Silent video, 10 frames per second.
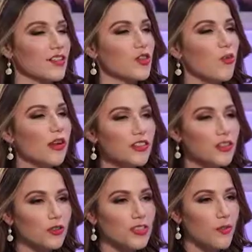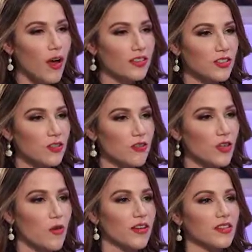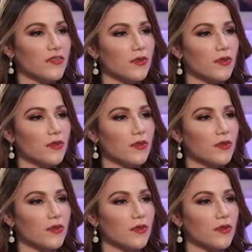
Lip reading: So what is your response to the U.S.